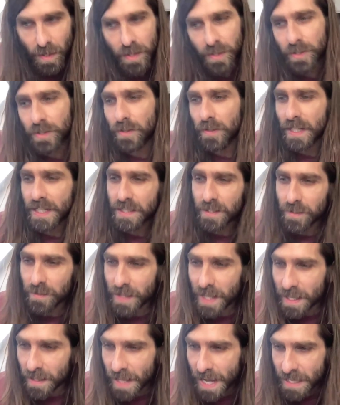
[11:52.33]
So let's do
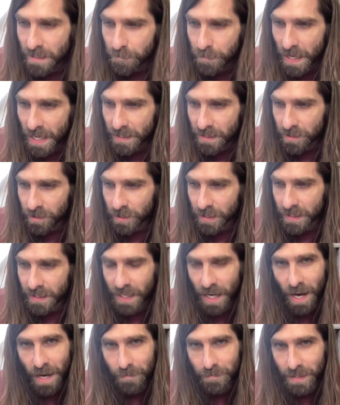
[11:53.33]
that last passage in
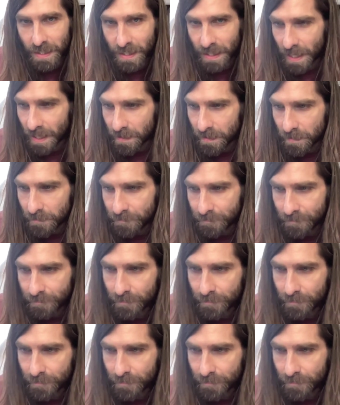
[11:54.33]
time together.